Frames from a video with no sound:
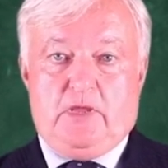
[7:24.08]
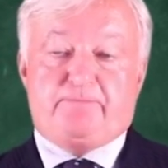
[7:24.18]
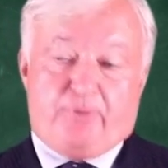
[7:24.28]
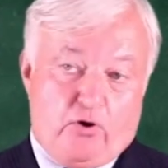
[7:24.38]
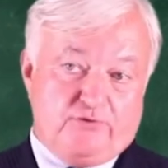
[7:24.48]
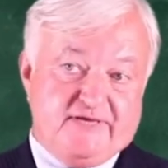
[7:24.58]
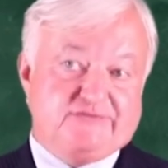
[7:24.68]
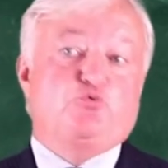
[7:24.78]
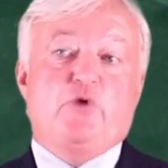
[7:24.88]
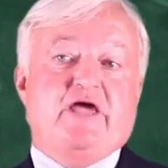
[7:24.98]
A point
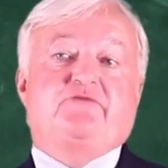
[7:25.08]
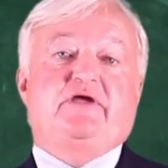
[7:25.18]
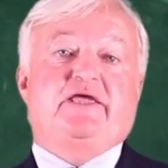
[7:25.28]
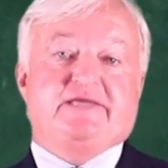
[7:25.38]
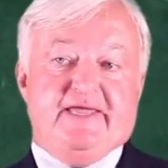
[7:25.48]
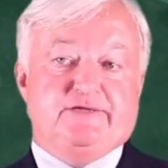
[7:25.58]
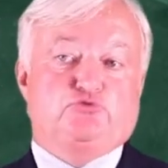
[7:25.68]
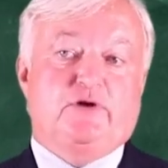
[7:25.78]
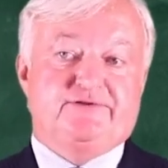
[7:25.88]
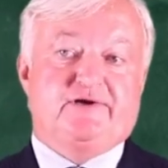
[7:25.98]
that we have
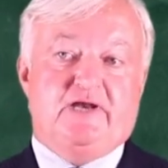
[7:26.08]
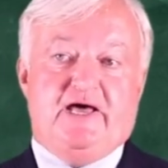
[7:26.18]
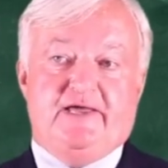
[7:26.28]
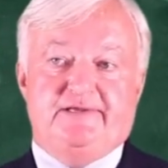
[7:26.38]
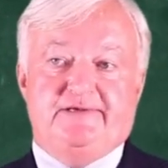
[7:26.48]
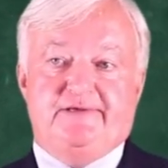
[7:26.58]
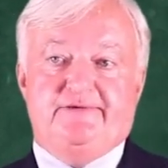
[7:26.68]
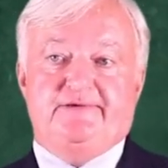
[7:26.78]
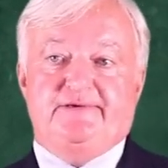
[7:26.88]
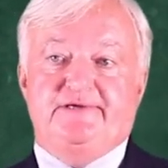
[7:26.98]
again to
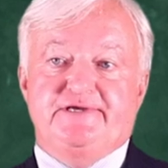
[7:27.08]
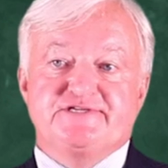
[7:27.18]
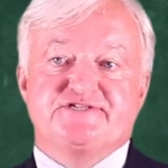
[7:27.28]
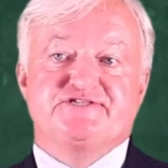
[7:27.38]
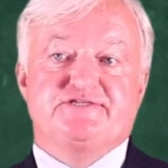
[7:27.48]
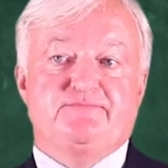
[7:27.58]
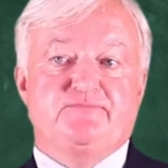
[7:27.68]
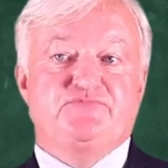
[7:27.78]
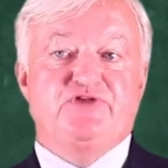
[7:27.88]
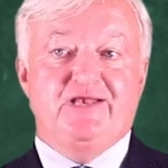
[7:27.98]
underline is
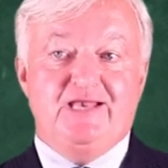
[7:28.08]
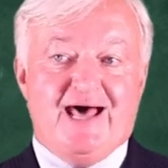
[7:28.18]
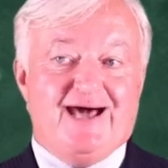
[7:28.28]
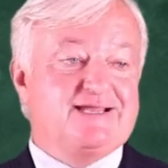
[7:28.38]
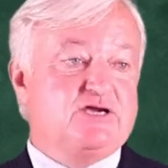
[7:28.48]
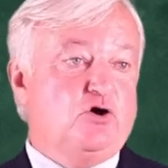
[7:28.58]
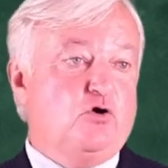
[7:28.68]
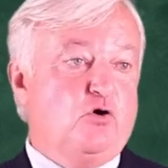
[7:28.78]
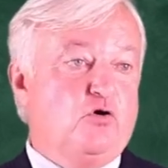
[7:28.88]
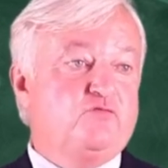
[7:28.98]
the lack
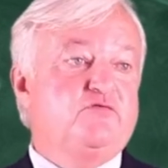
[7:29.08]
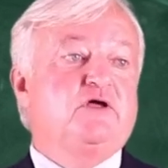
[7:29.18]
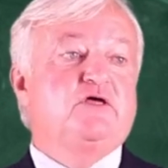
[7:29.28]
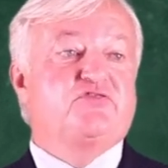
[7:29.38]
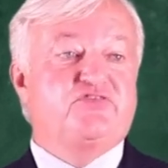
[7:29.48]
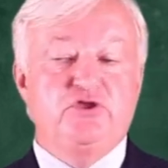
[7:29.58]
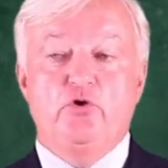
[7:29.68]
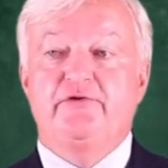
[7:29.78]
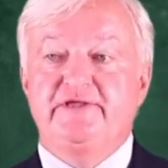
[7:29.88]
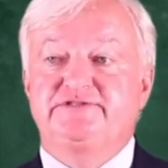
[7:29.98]
of
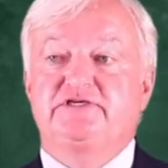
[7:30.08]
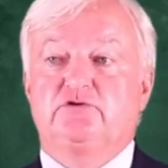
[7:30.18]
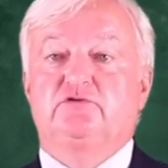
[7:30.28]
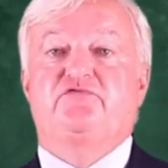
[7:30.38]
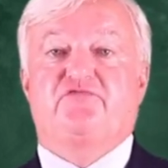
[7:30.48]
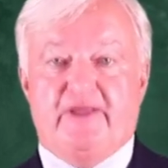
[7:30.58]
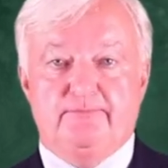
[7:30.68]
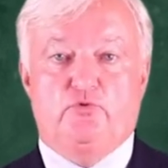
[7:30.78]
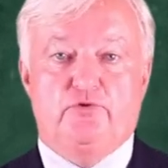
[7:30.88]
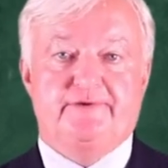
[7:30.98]
theoretical
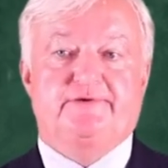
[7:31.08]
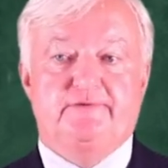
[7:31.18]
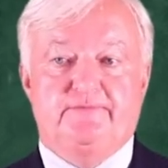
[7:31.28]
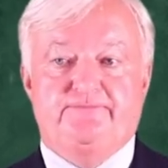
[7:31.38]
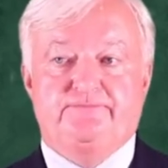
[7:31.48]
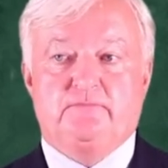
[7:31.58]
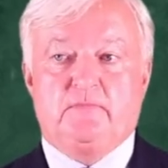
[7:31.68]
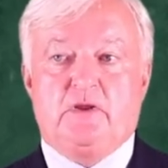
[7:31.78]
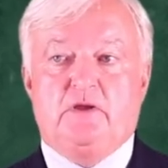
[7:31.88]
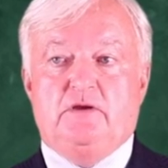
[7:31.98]
framework.
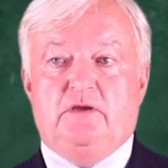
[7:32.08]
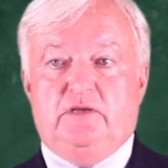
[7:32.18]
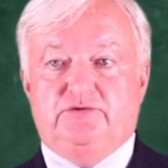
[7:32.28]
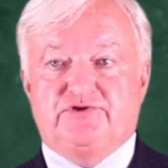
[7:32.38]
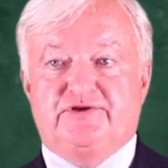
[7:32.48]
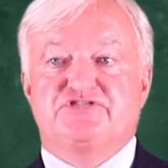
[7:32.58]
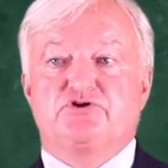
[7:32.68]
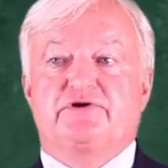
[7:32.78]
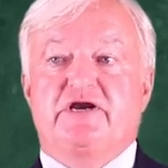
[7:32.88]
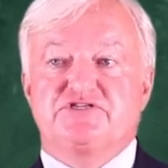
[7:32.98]

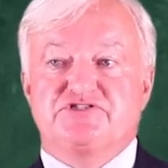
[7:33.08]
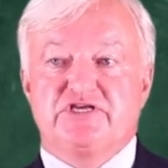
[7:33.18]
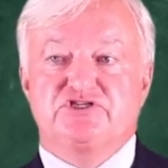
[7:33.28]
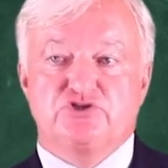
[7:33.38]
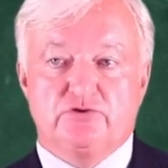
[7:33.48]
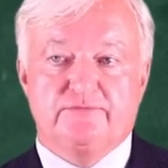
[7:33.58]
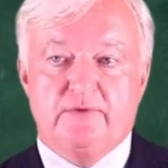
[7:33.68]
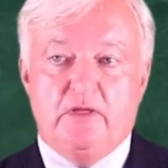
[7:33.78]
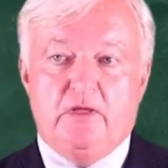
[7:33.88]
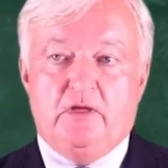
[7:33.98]
International
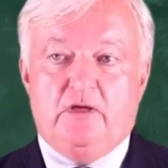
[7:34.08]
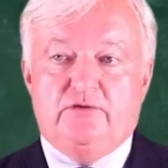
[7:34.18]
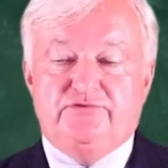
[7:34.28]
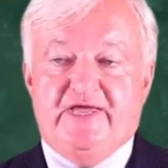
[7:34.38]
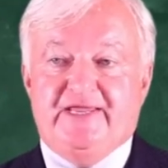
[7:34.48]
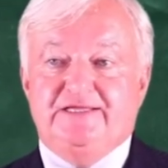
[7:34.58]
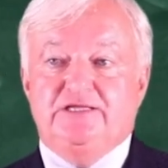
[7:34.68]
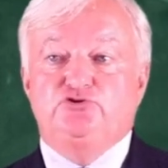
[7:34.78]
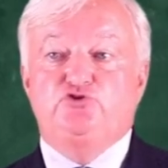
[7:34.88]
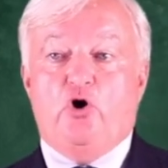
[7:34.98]
organization, they
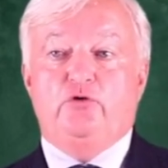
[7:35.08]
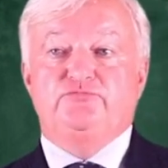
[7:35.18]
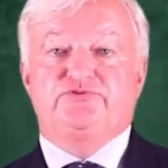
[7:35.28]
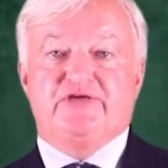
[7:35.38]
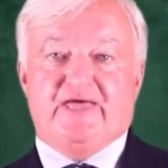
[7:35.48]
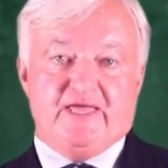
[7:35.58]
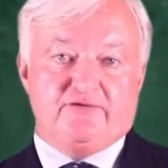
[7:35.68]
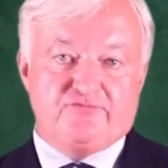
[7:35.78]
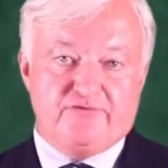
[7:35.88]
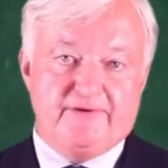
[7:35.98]
don't
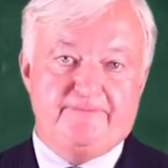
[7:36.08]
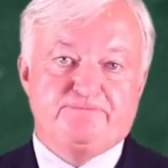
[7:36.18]
have